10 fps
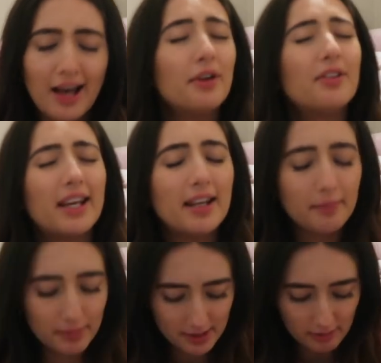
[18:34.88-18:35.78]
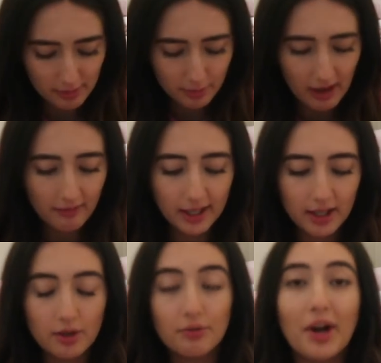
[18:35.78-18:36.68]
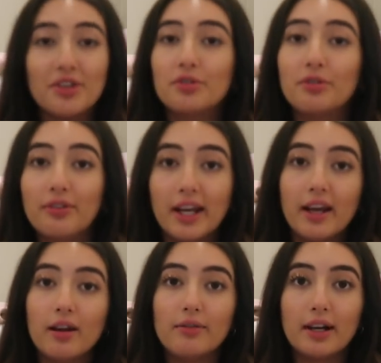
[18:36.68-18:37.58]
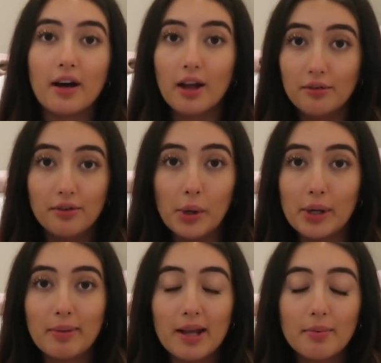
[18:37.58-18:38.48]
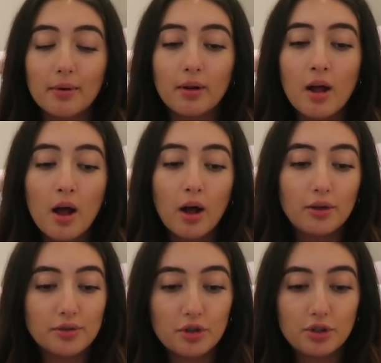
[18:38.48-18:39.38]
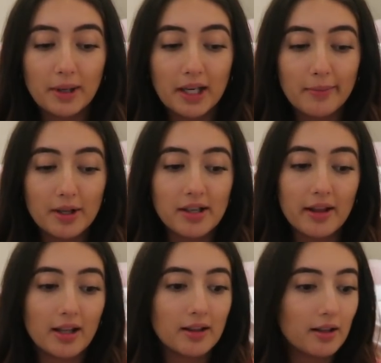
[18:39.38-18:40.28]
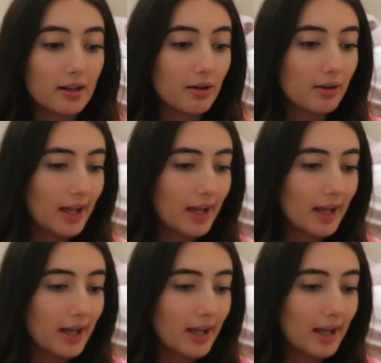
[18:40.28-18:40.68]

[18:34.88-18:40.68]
I don't get it, but some people have like an irrational fear of like unfollowing people on social media because they think that they'll